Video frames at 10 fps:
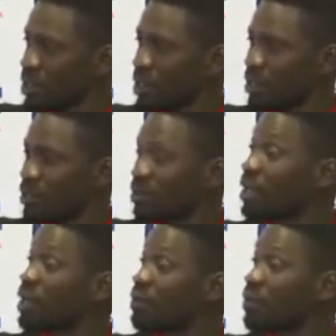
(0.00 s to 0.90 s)

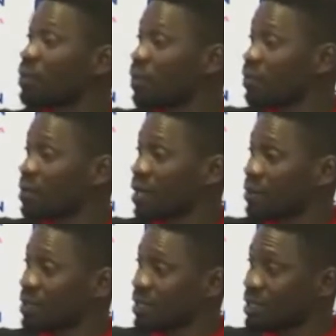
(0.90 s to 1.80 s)
Many people have been
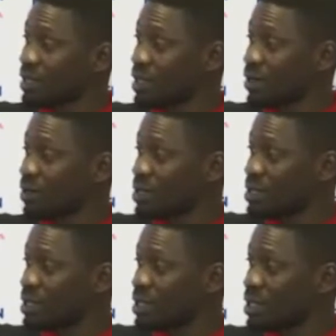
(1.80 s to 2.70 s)
abducted and
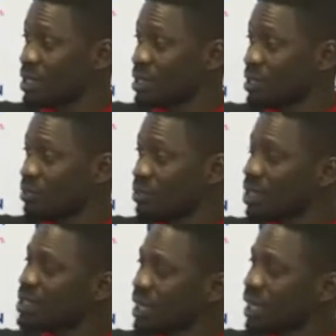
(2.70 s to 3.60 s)
arrested.
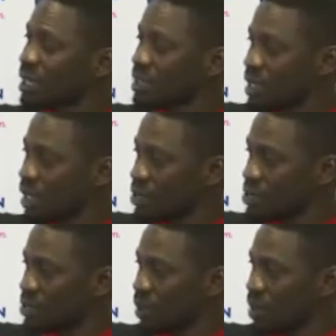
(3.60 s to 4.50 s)
Basically, it's
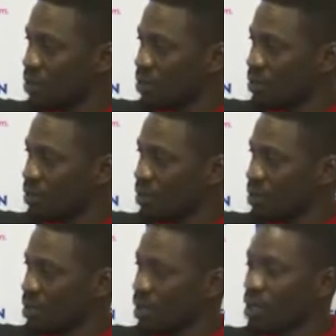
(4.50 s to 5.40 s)
chaos back home.
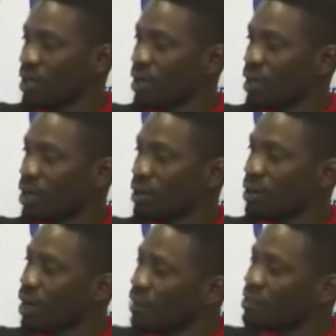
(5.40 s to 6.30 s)
And
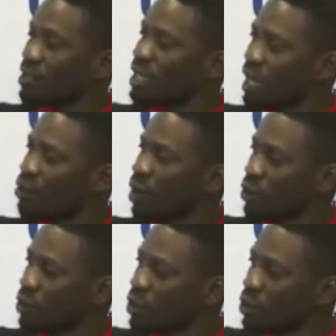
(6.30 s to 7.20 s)
having done
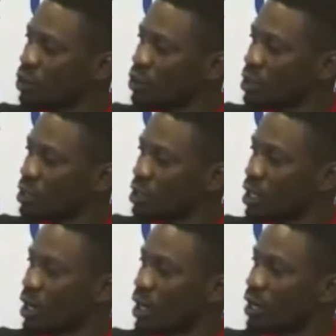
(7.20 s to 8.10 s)
what we could
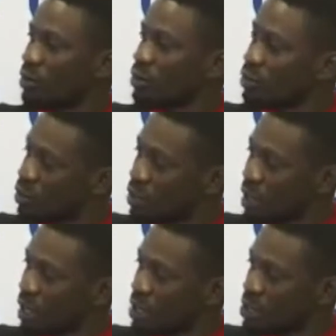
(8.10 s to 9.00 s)
through
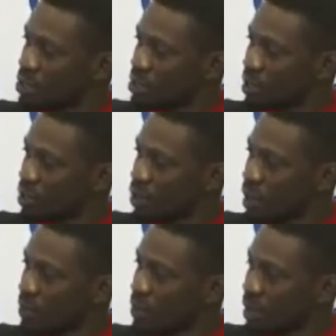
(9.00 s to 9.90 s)
the elections that
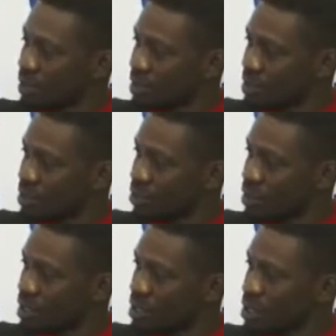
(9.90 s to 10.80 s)
were blatantly
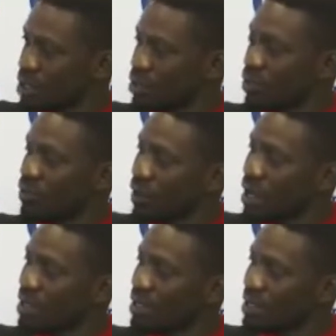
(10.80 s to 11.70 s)
rigged, we
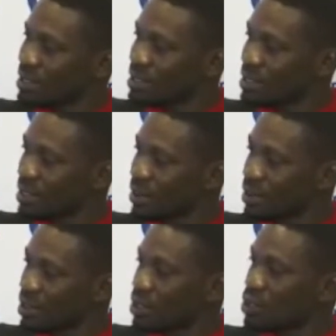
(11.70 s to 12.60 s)
find it
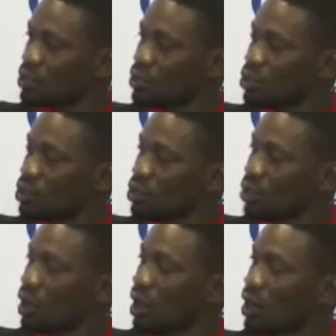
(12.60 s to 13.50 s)
necessary to